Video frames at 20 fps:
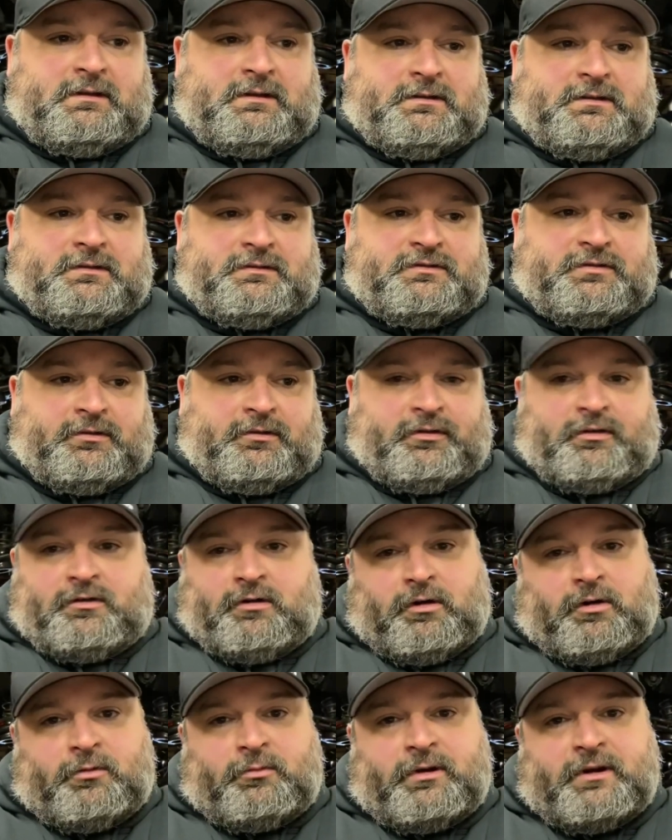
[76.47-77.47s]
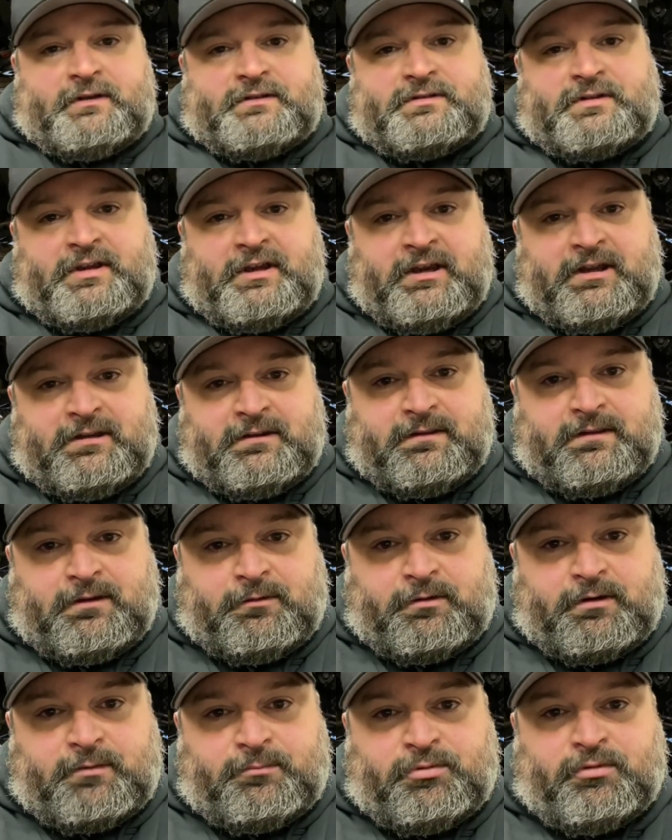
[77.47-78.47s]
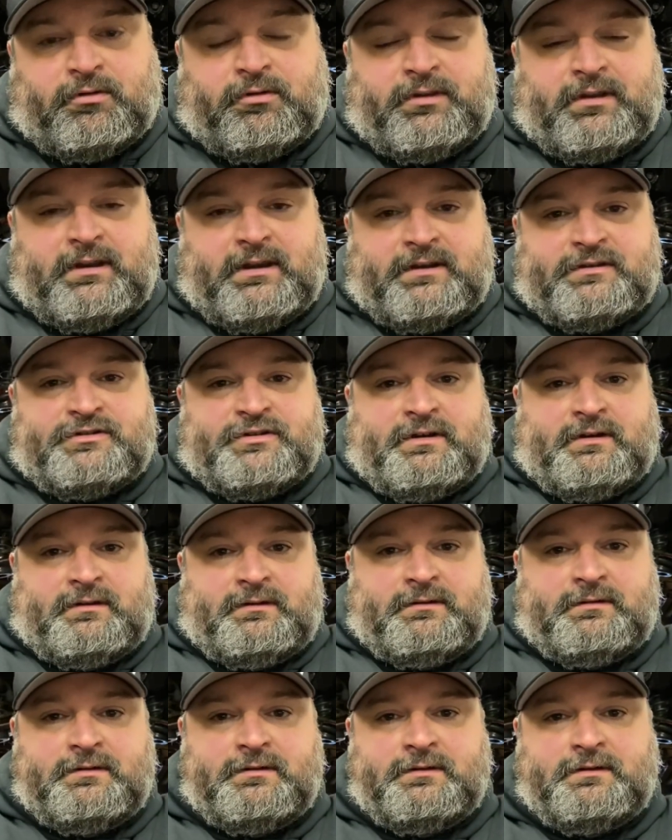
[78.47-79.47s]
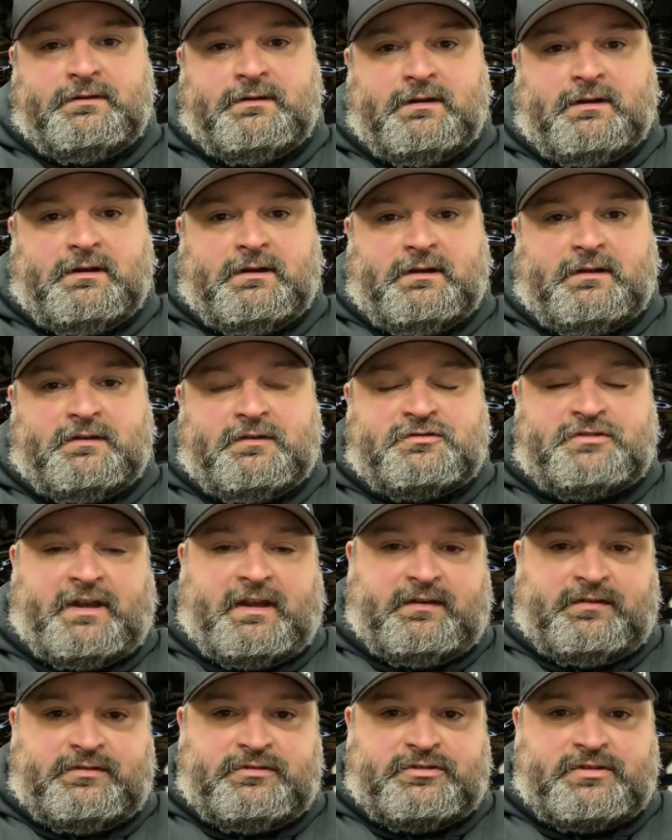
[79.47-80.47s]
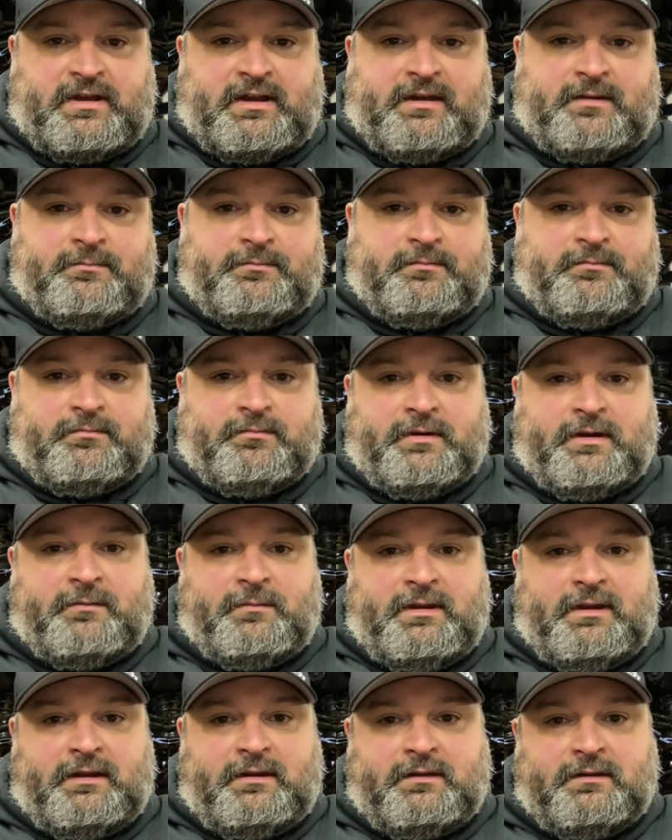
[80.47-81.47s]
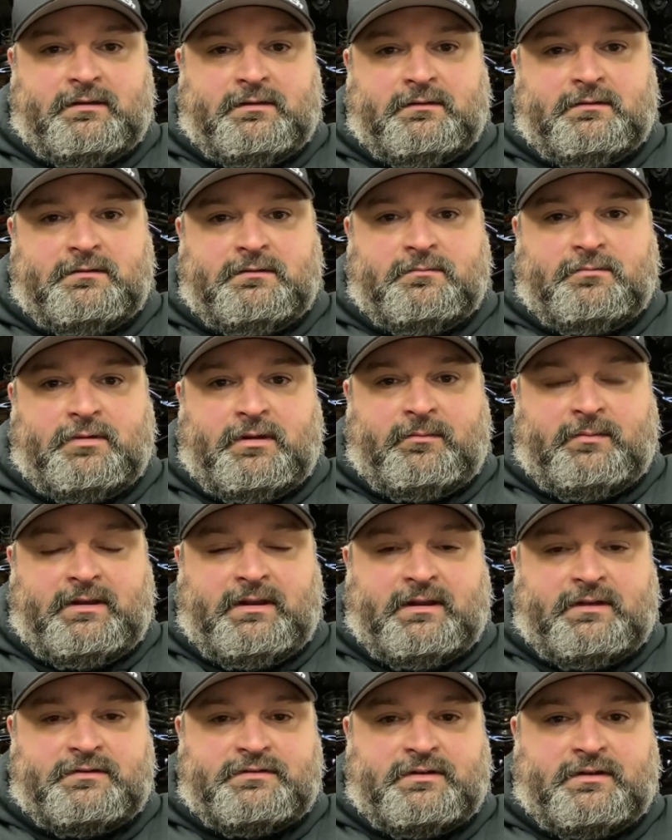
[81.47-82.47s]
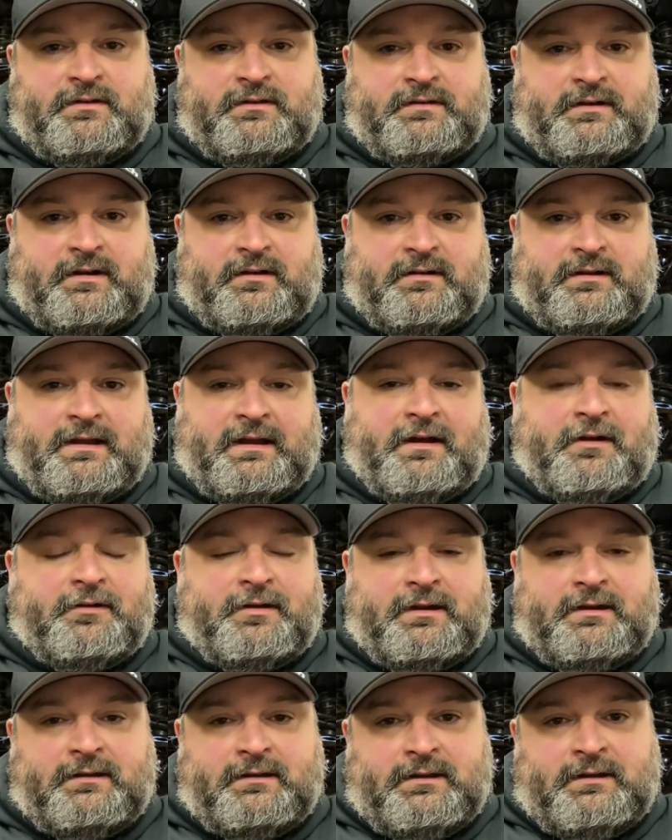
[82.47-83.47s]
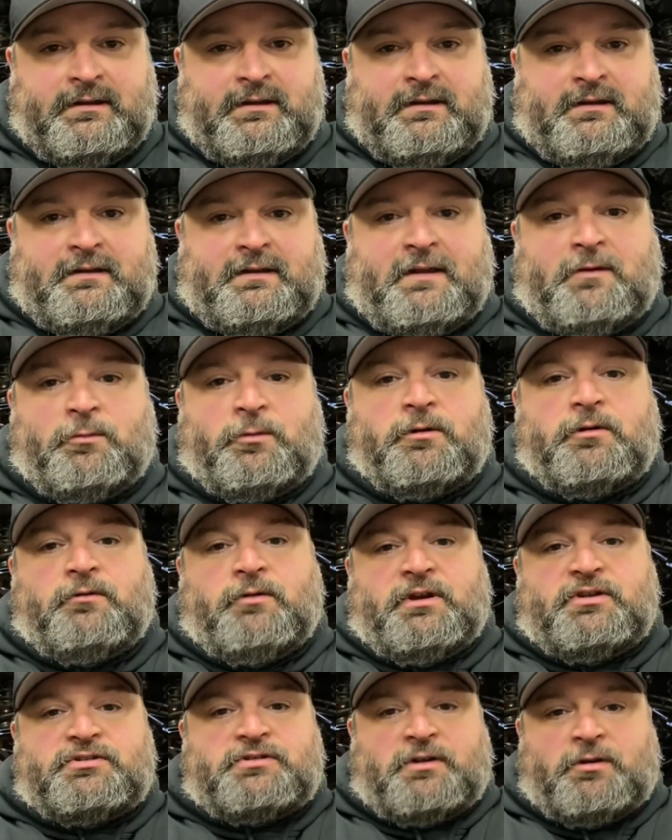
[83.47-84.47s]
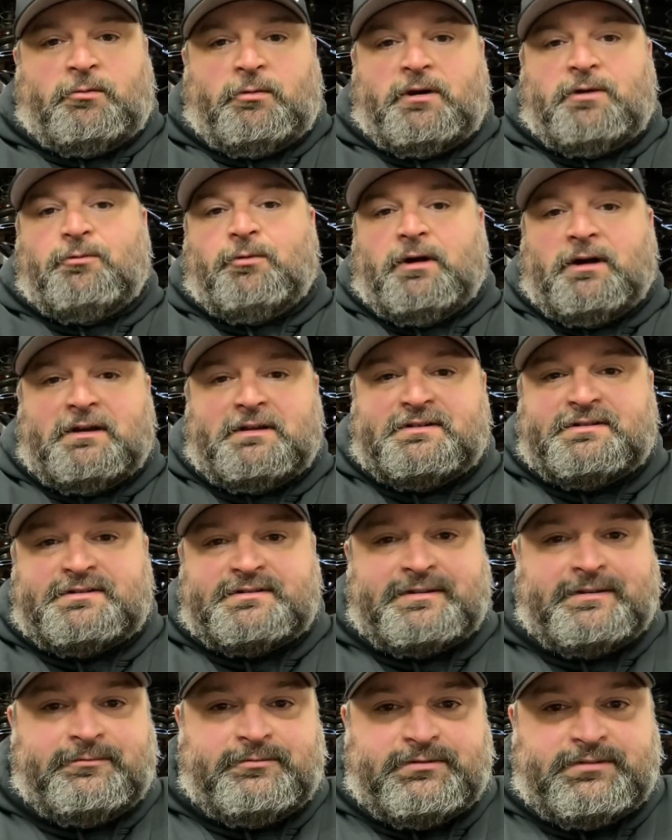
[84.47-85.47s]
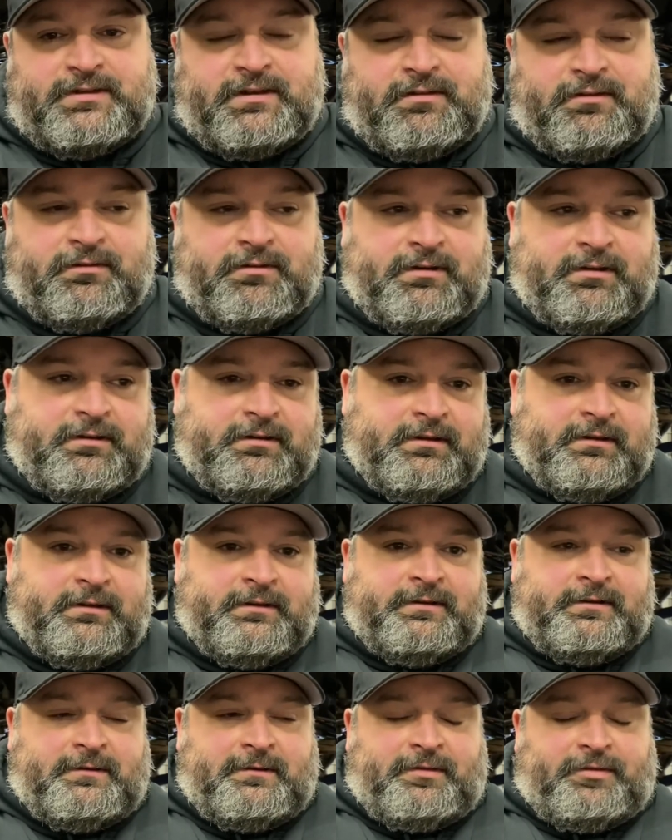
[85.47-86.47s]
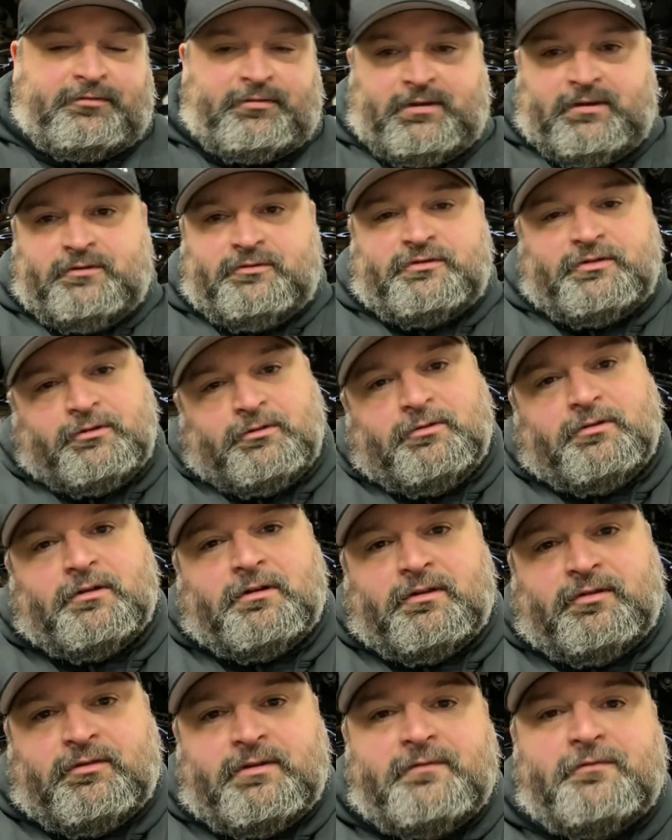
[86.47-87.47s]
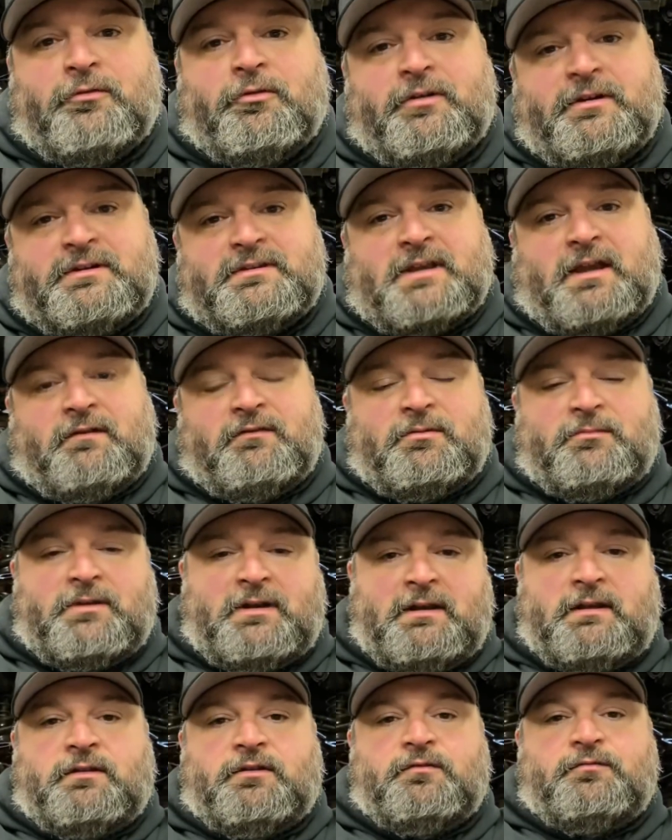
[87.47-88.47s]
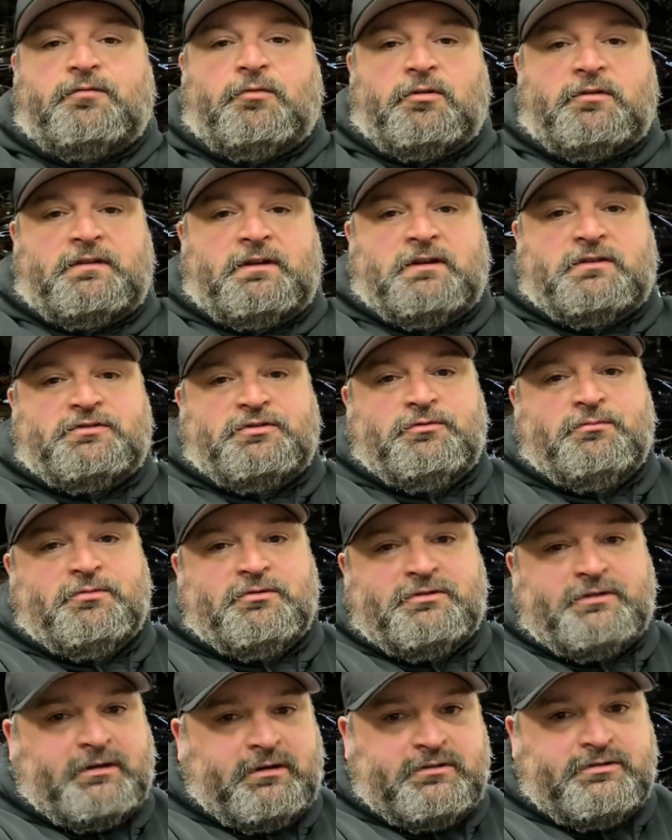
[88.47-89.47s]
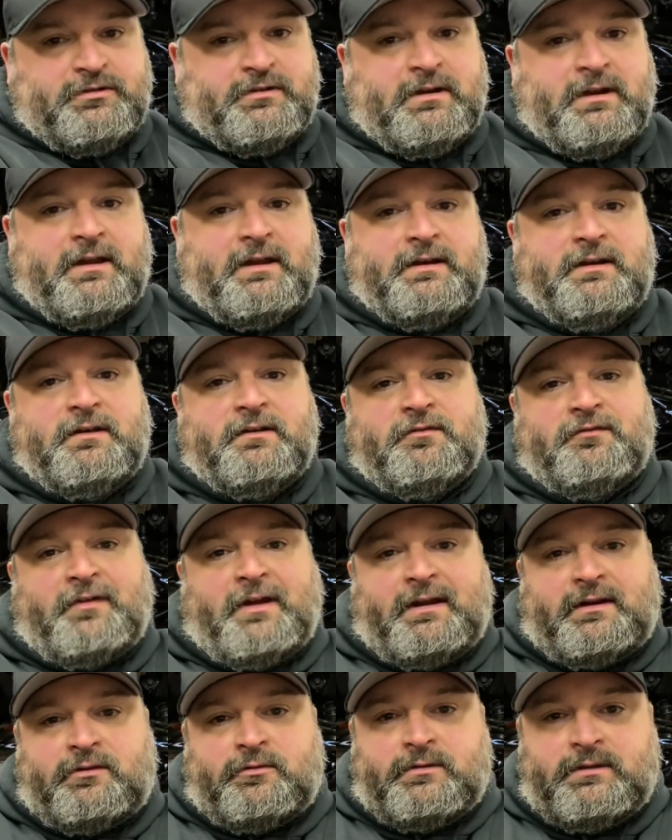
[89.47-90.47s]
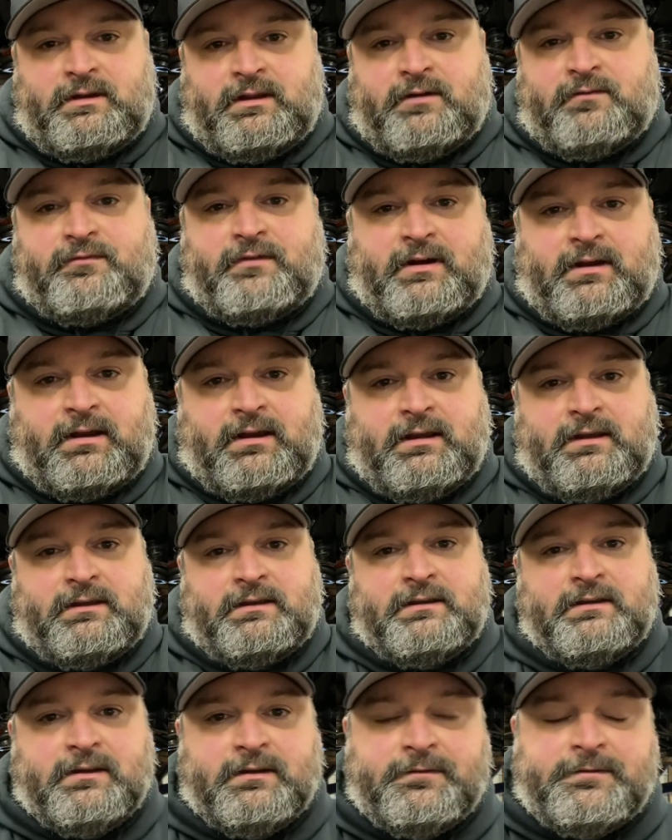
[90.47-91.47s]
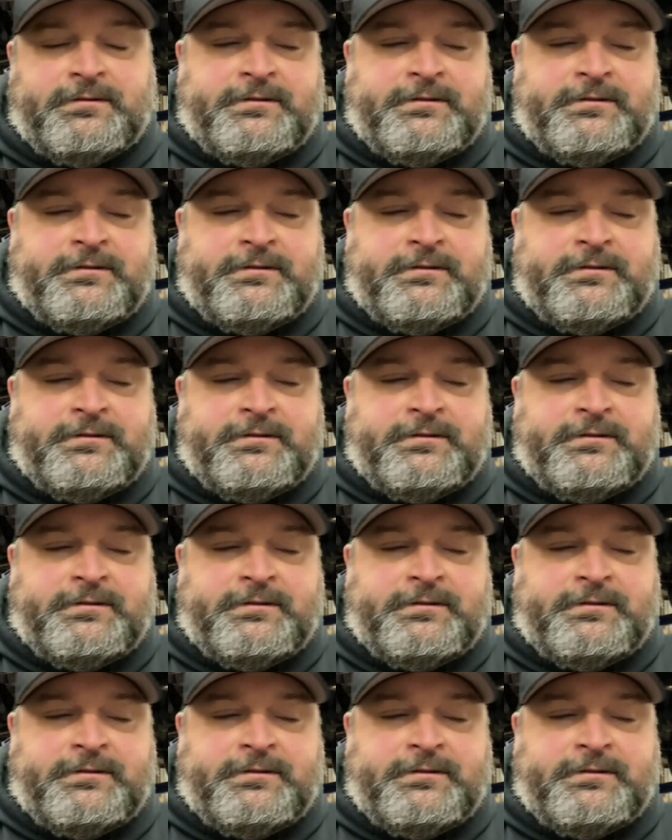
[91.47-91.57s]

so the goal was they were going to pull the engine at the chassis shop, bring me the engine and tear it down. They weren't quite sure what it was. It was either a 302 or a 347, but it had a little Vortex supercharger on it and a factory EFI. And